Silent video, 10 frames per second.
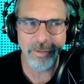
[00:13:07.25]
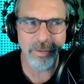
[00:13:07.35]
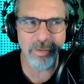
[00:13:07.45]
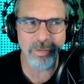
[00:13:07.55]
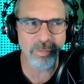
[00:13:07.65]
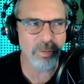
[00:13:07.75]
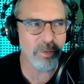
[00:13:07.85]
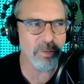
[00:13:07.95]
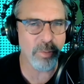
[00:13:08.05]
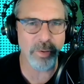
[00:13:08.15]
Who's because-
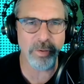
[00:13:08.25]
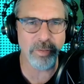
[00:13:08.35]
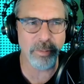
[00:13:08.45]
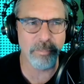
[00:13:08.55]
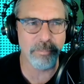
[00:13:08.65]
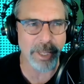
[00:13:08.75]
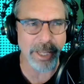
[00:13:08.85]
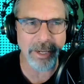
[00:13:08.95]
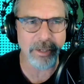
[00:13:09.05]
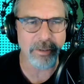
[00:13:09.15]
who's wearing their
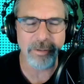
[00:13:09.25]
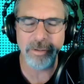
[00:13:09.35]
bedding?